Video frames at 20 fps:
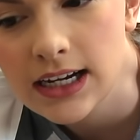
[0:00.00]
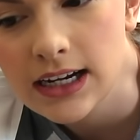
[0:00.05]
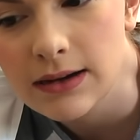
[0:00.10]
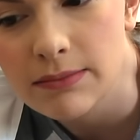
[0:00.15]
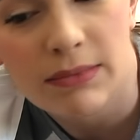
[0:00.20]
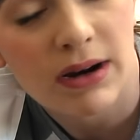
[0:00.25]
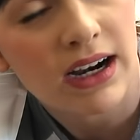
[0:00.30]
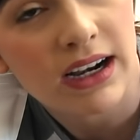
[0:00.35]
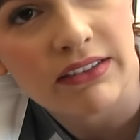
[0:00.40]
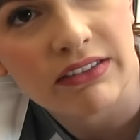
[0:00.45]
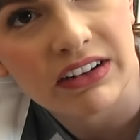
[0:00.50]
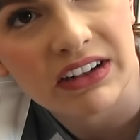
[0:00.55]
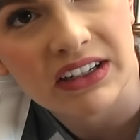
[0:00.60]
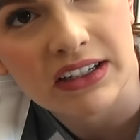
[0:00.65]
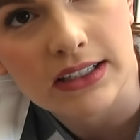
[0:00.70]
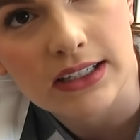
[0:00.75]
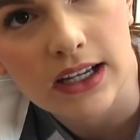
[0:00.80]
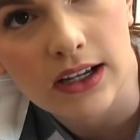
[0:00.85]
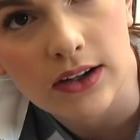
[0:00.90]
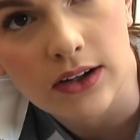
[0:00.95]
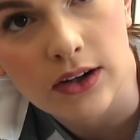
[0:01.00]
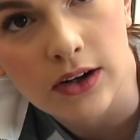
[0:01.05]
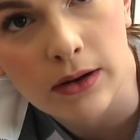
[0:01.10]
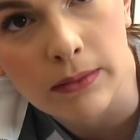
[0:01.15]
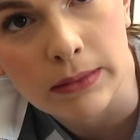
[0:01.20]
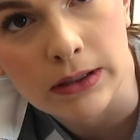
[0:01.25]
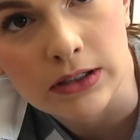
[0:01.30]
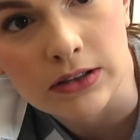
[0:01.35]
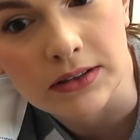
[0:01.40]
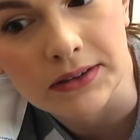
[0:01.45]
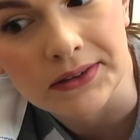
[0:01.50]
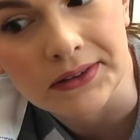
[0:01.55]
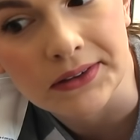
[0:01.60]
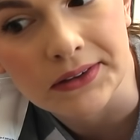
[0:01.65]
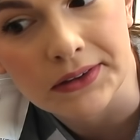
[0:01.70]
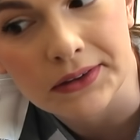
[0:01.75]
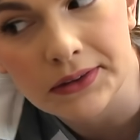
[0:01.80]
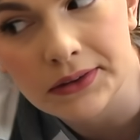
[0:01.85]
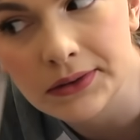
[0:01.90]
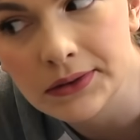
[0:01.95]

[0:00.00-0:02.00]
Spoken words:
I'm not even gonna tell you how much this is.